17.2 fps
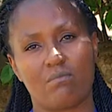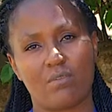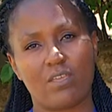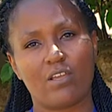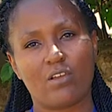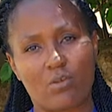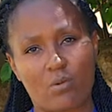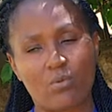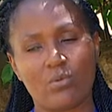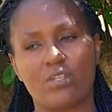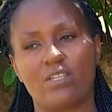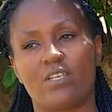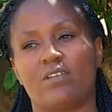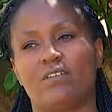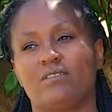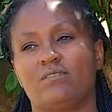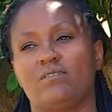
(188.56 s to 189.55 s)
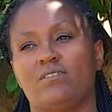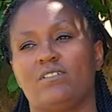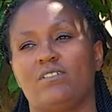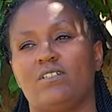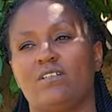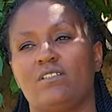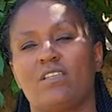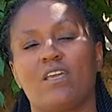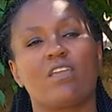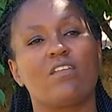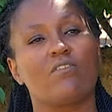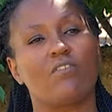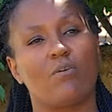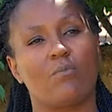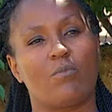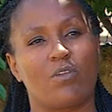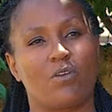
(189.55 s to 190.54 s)
including the
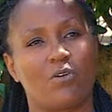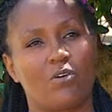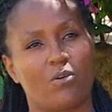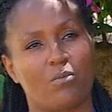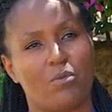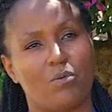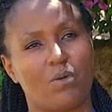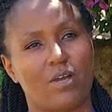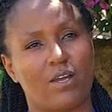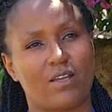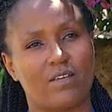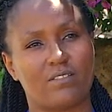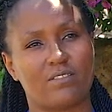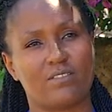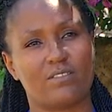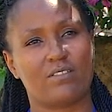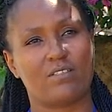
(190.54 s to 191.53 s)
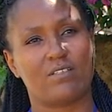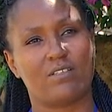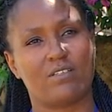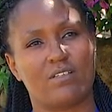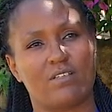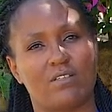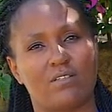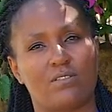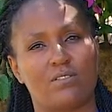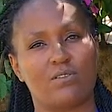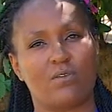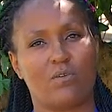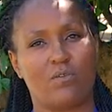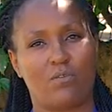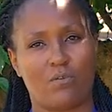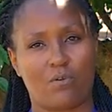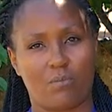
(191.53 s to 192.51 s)
informal economy workers.
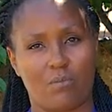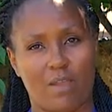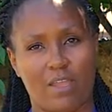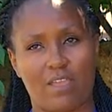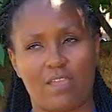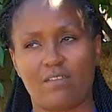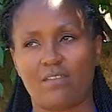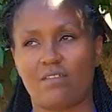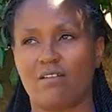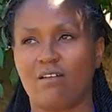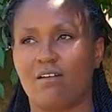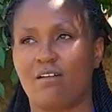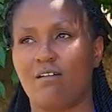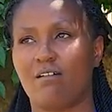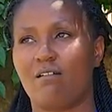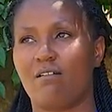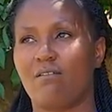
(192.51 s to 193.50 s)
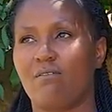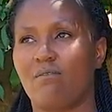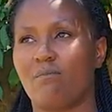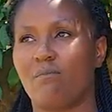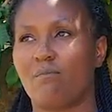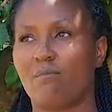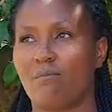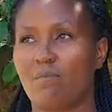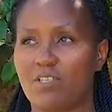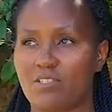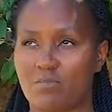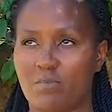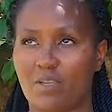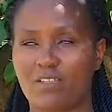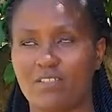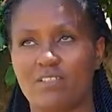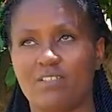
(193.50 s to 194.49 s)
So from my
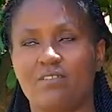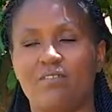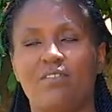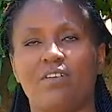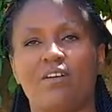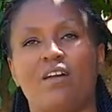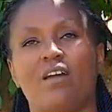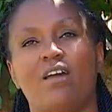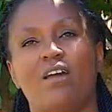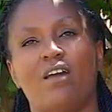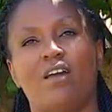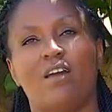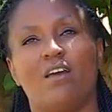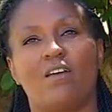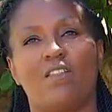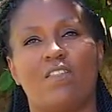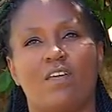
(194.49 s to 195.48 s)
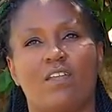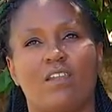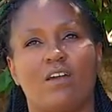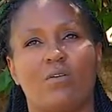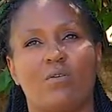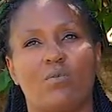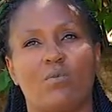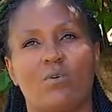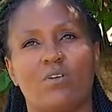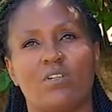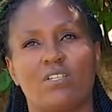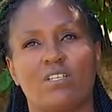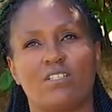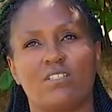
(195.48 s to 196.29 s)
perspective, then I would want